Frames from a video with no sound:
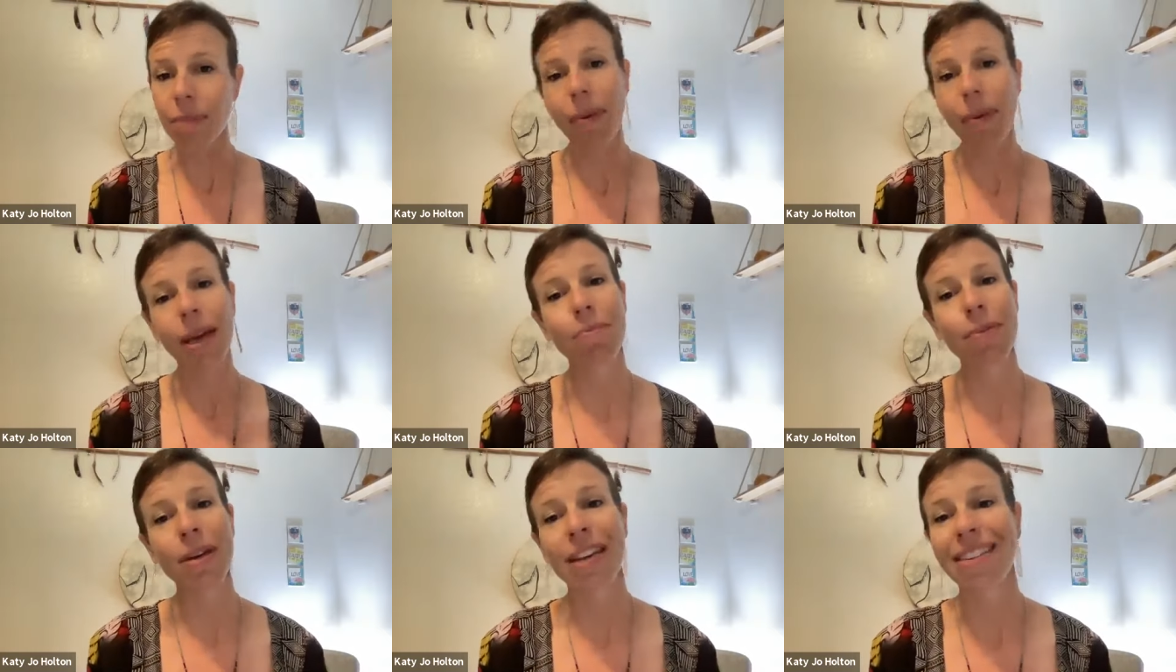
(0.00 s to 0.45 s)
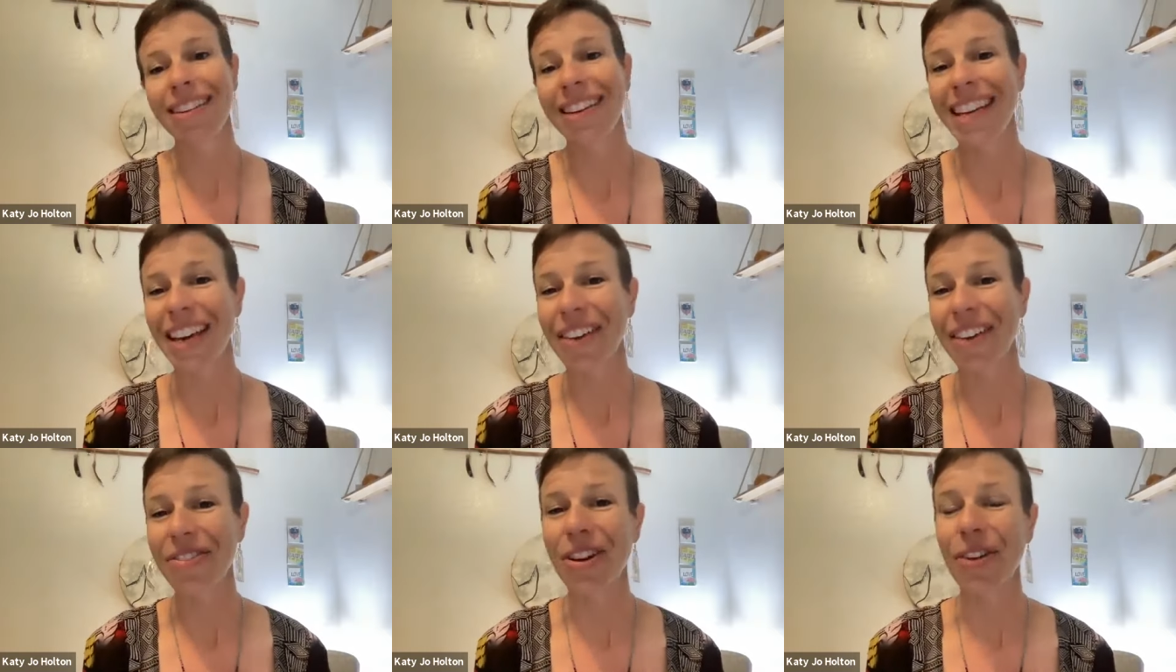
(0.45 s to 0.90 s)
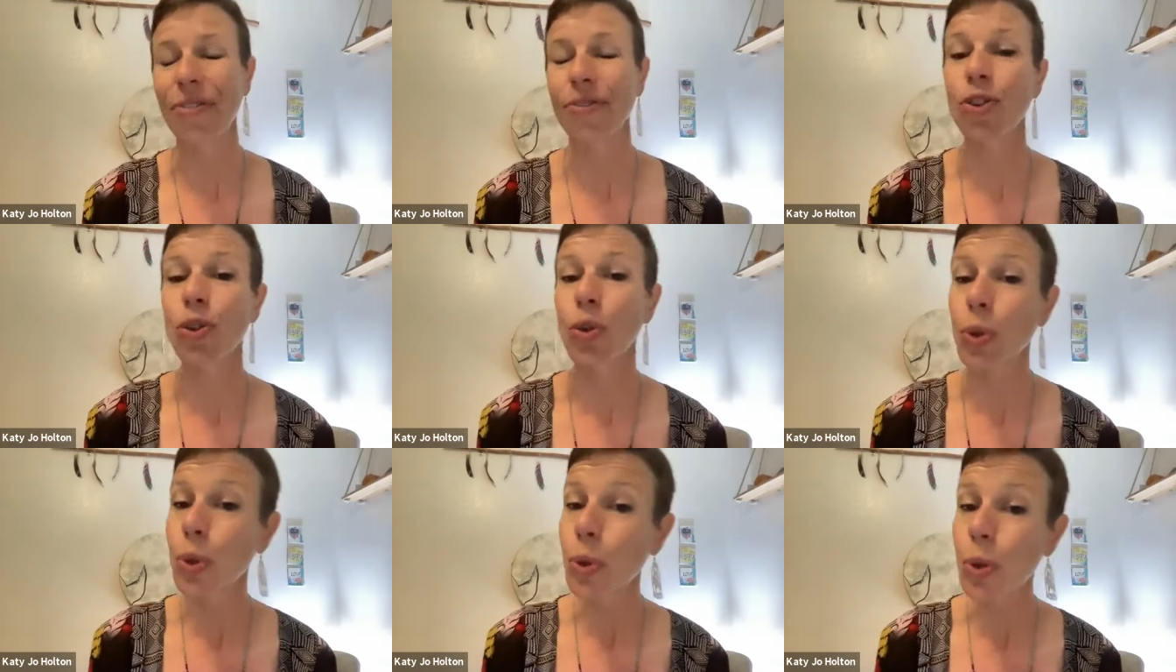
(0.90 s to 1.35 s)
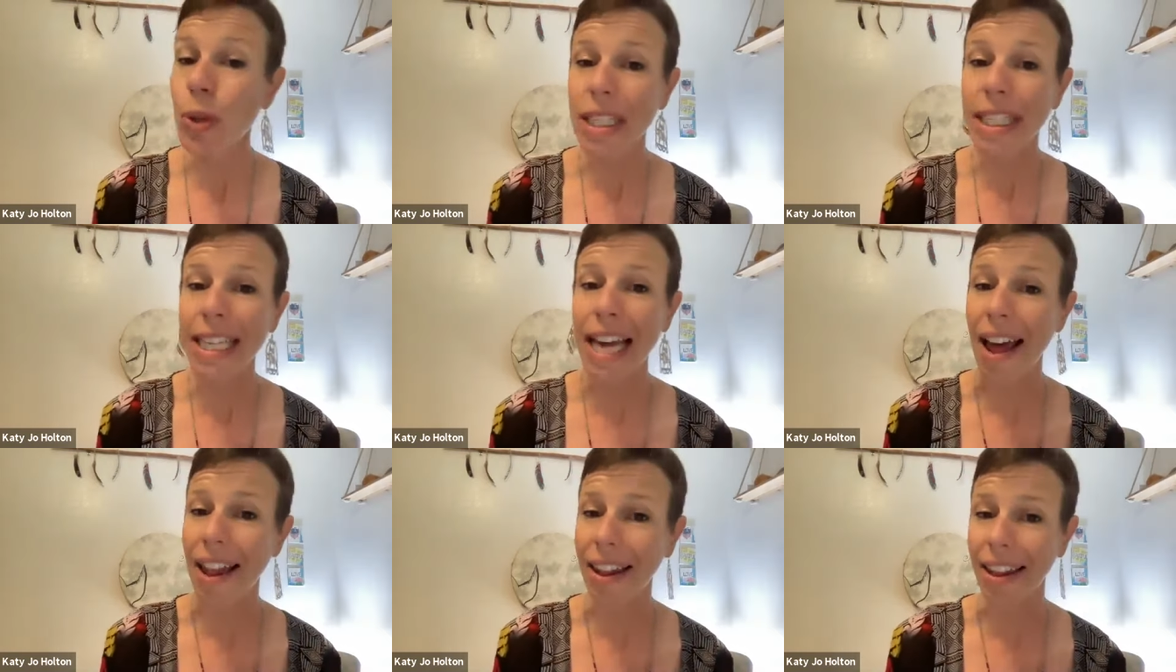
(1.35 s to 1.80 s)
it might be the gift of truth
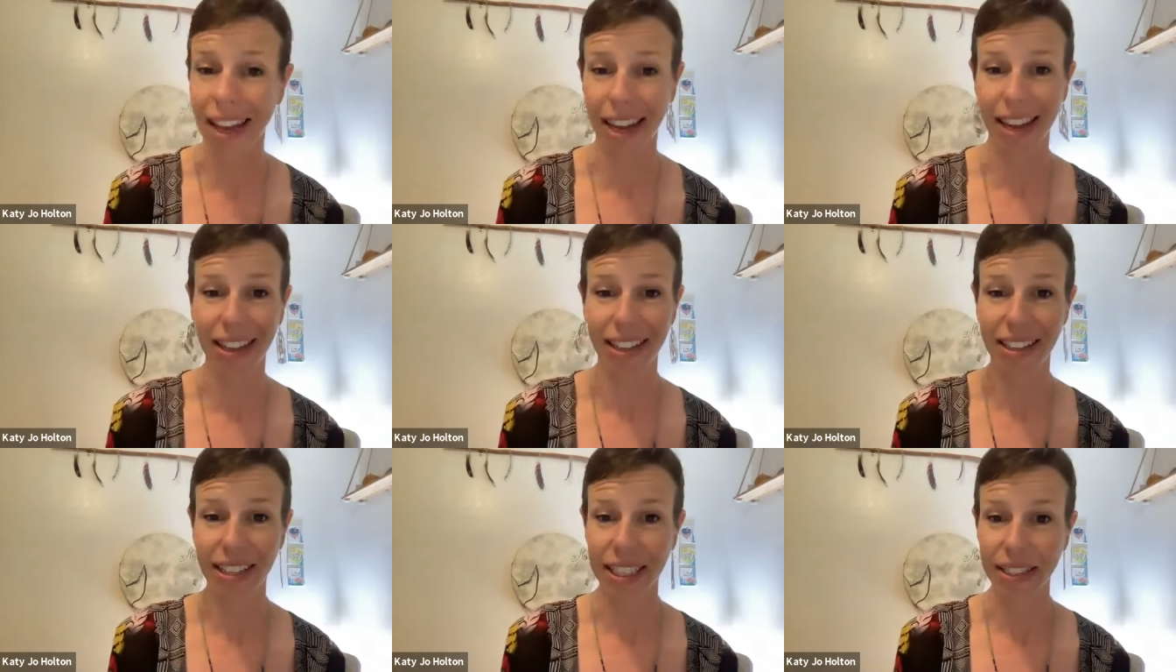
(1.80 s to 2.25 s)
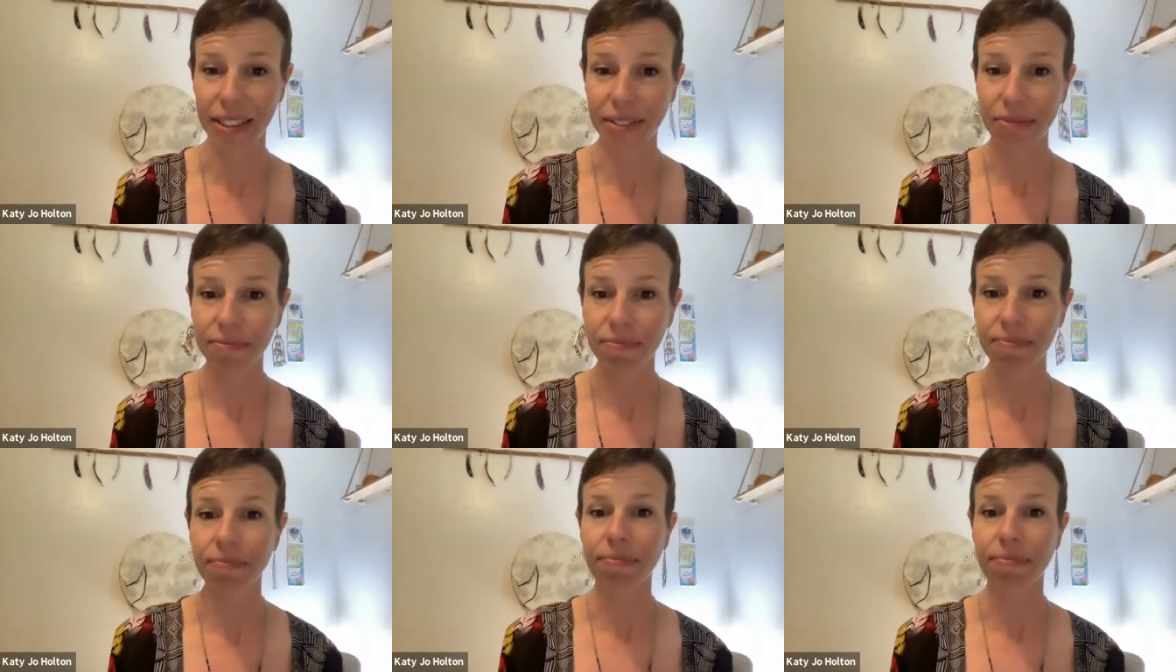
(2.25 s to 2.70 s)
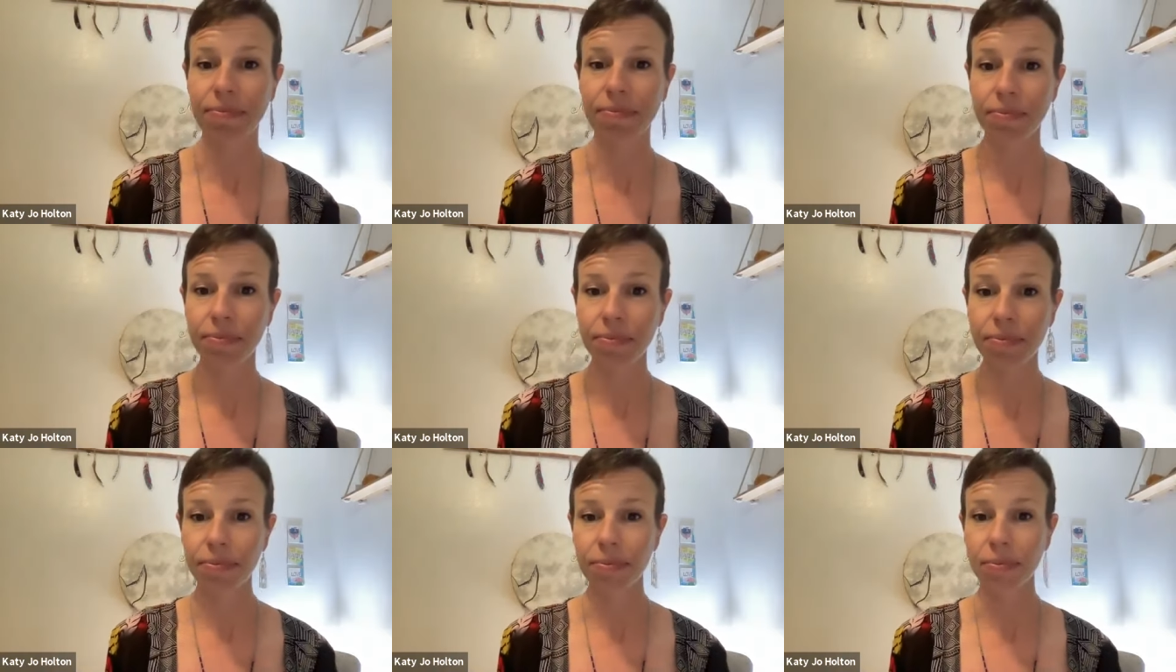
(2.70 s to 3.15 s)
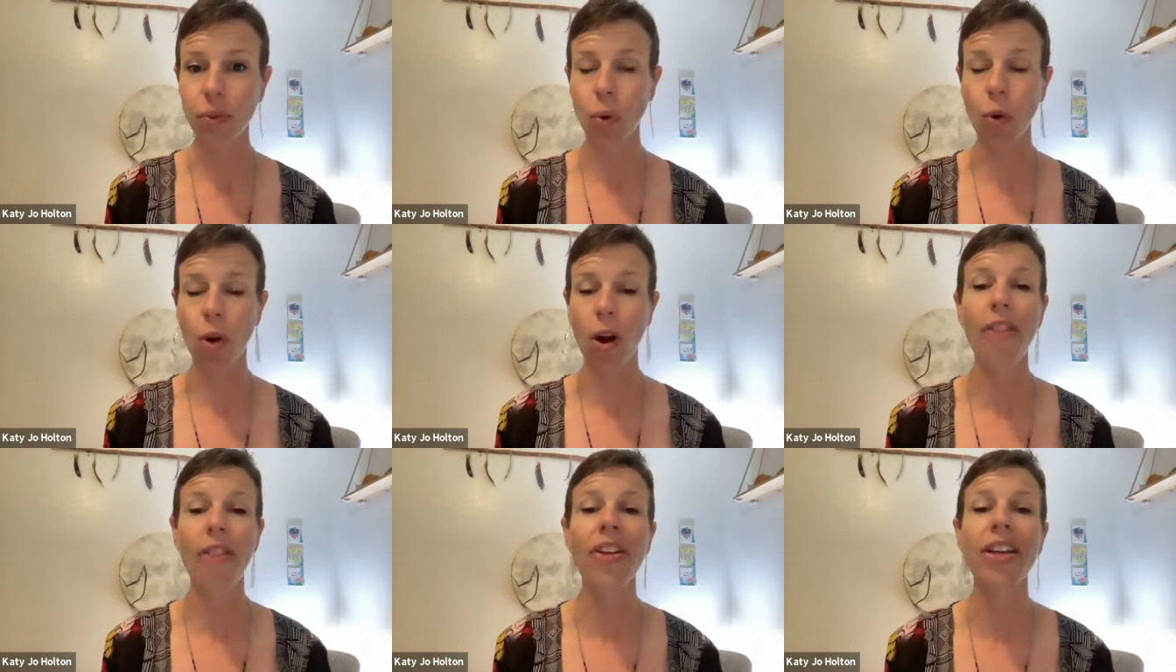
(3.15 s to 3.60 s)
telling
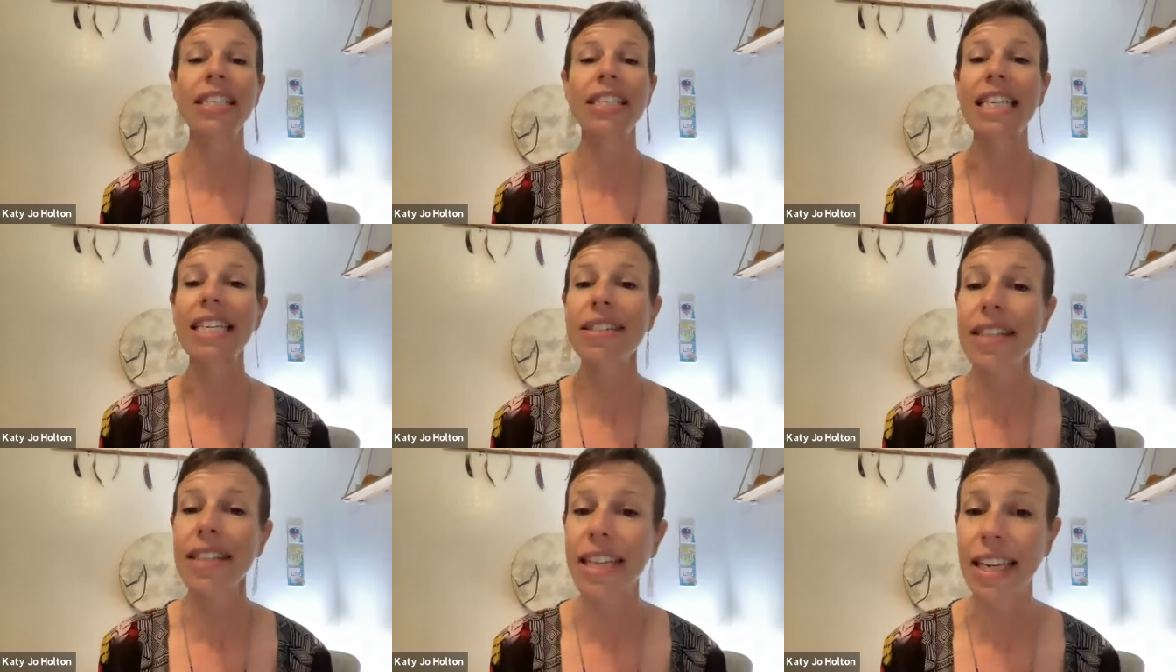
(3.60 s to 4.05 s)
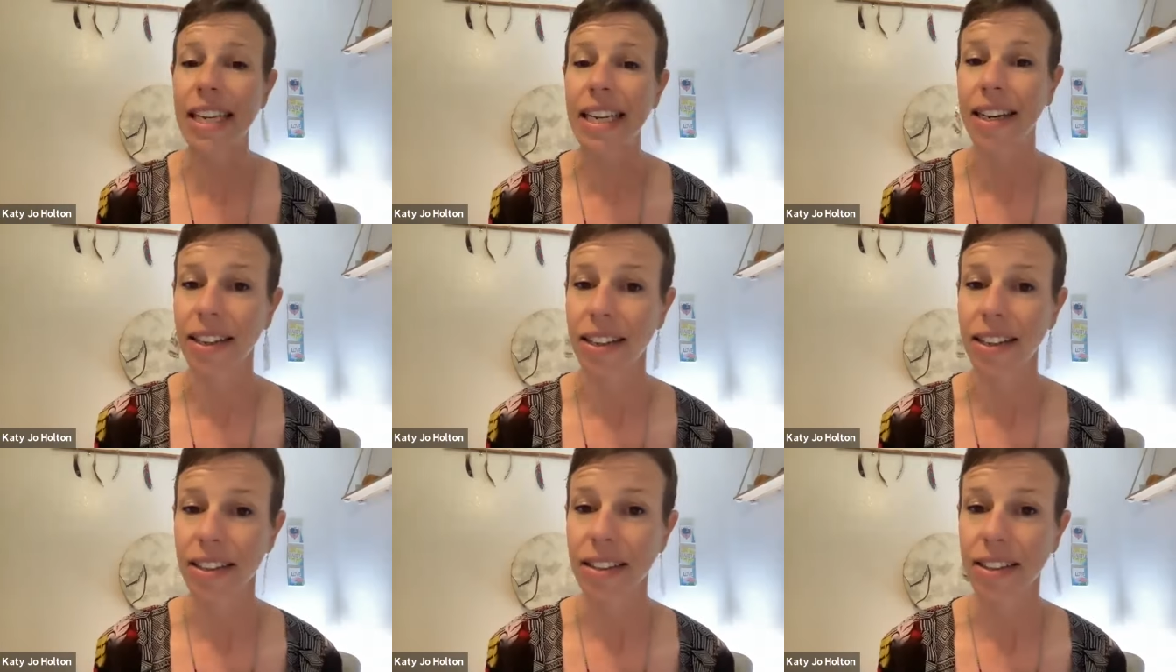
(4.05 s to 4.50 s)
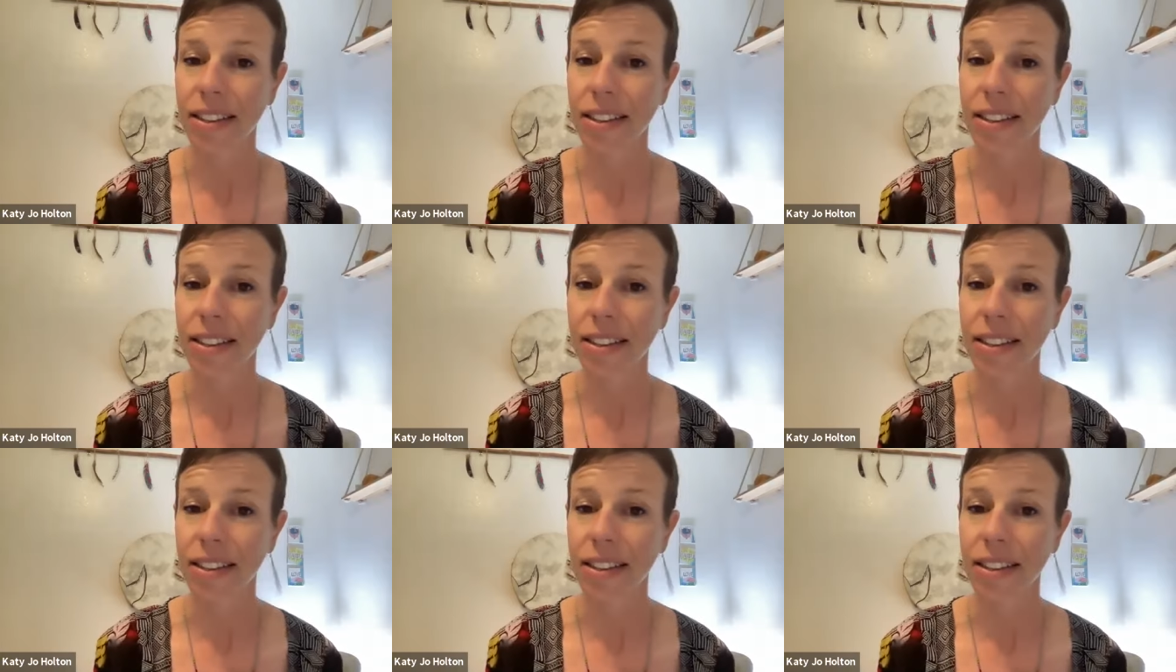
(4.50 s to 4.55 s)
or authenticity,